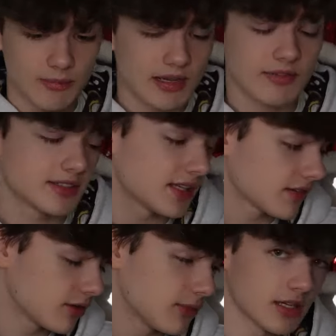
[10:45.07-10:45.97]
not even on that
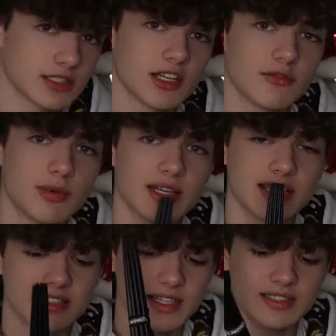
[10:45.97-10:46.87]
Chrome Heart stuff, but
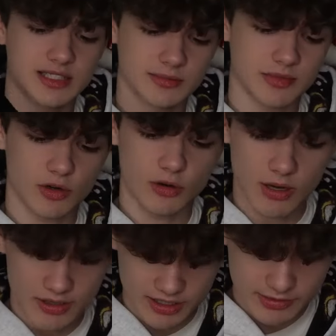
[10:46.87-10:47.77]
this is some Chrome
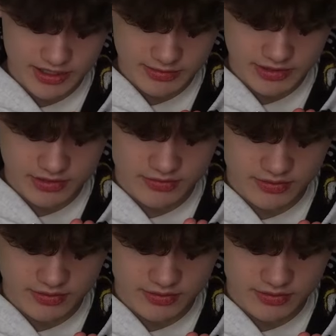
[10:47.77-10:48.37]
Heart demon type stuff.